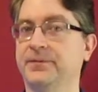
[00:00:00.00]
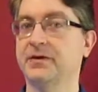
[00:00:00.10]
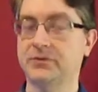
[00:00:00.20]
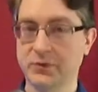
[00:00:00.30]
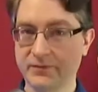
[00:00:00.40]

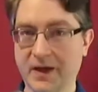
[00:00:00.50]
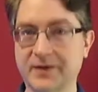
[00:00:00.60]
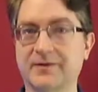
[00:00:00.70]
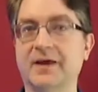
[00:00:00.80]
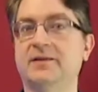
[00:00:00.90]
So we've
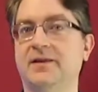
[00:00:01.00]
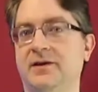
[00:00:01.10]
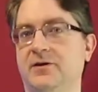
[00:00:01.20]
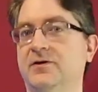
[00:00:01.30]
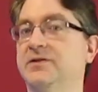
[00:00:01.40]
got that
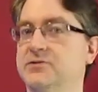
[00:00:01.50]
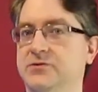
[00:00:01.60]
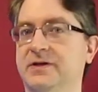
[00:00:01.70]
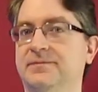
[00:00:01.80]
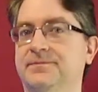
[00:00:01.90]
linear history.